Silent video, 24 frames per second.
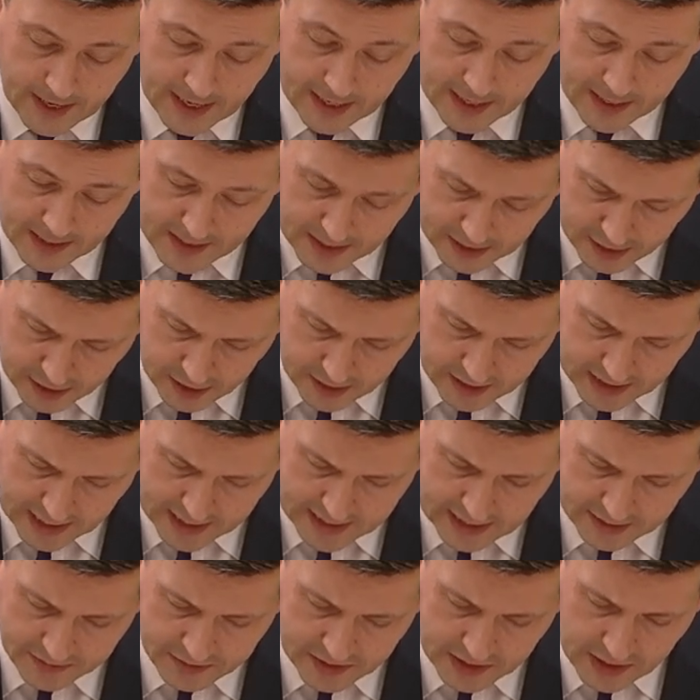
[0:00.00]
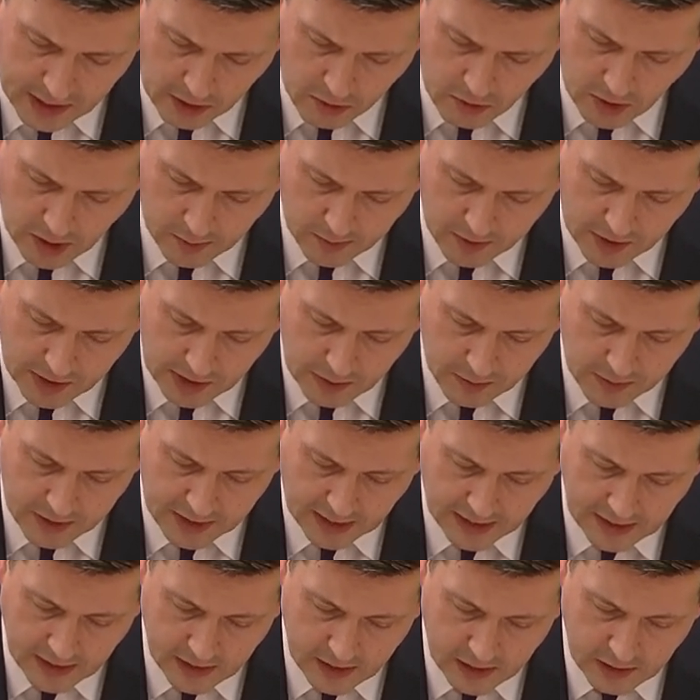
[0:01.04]
In addition, the SFC outcome agreement
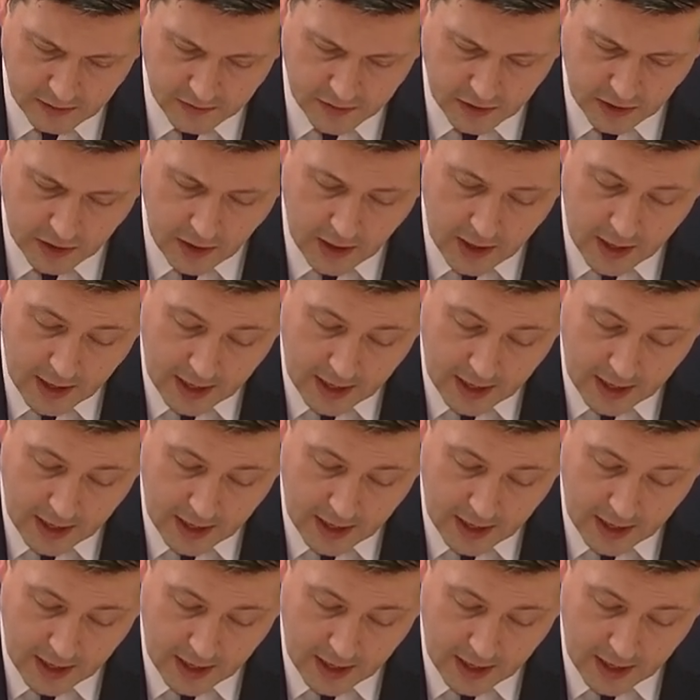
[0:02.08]
guidance for